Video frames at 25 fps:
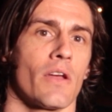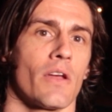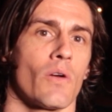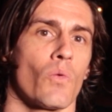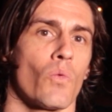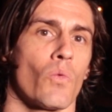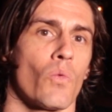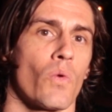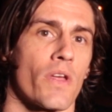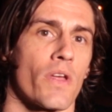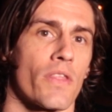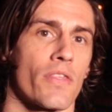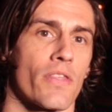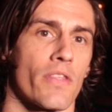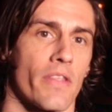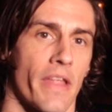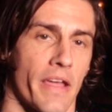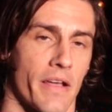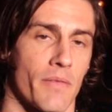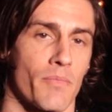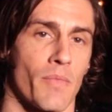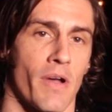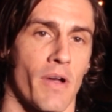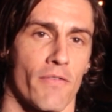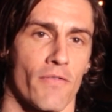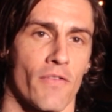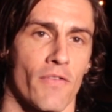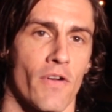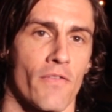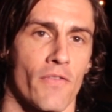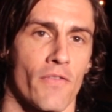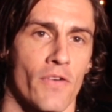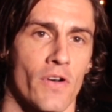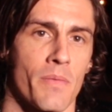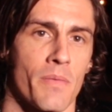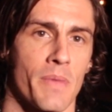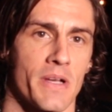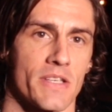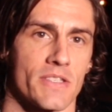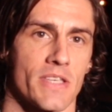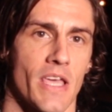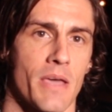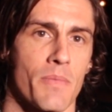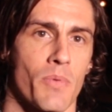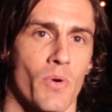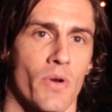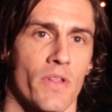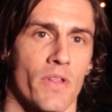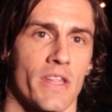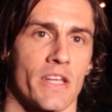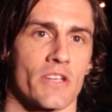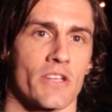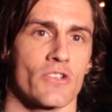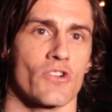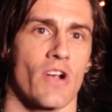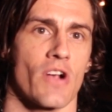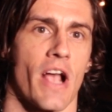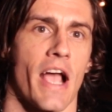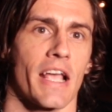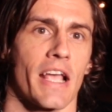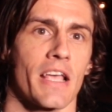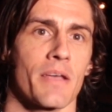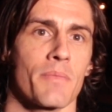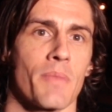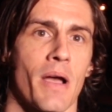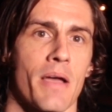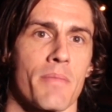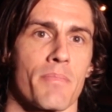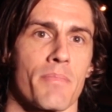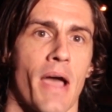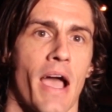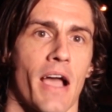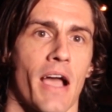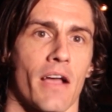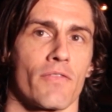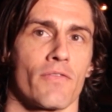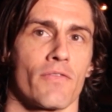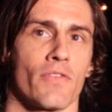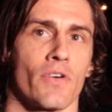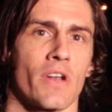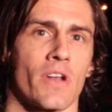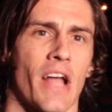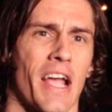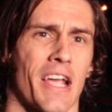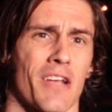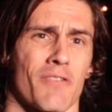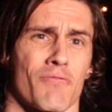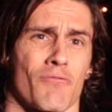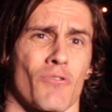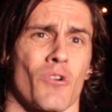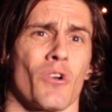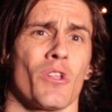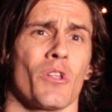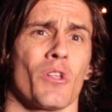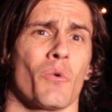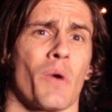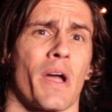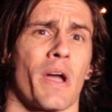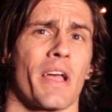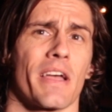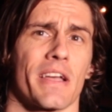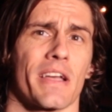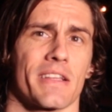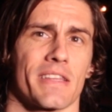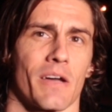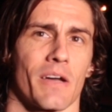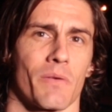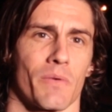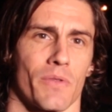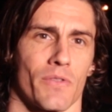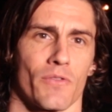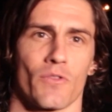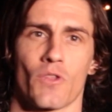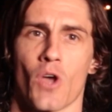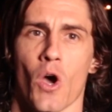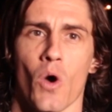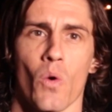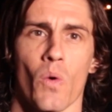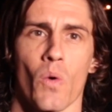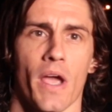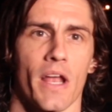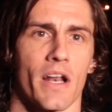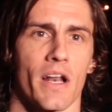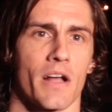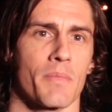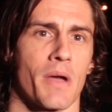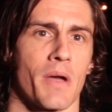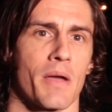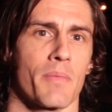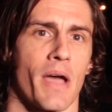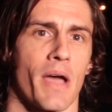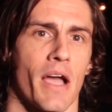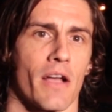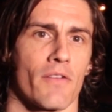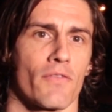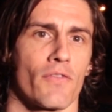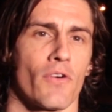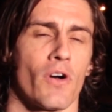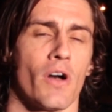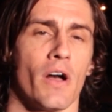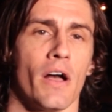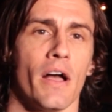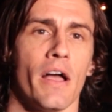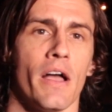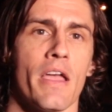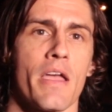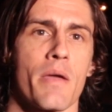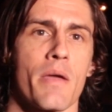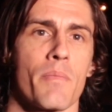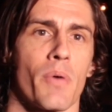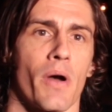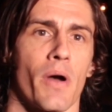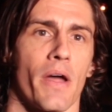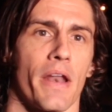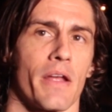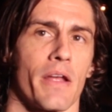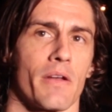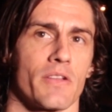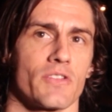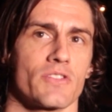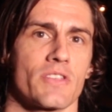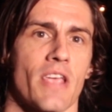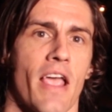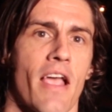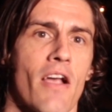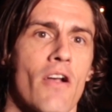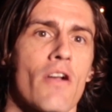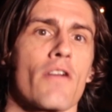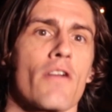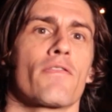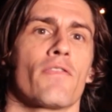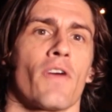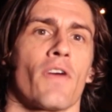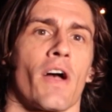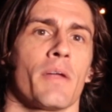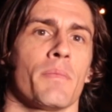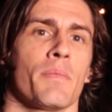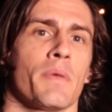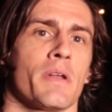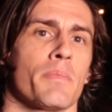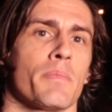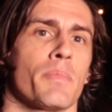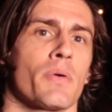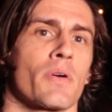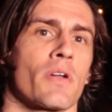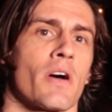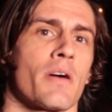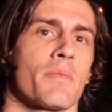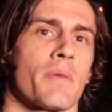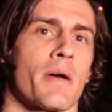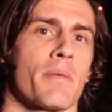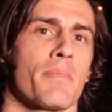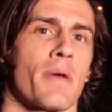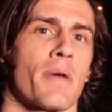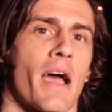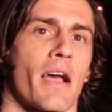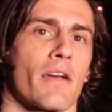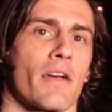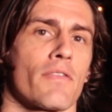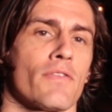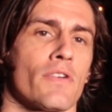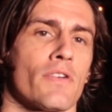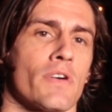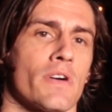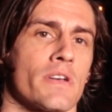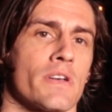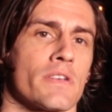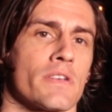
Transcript: with like my front foot on my skateboard and then dragging my back foot. I could roll away like that with no weight on my back foot, but it terrified me to put on my back foot.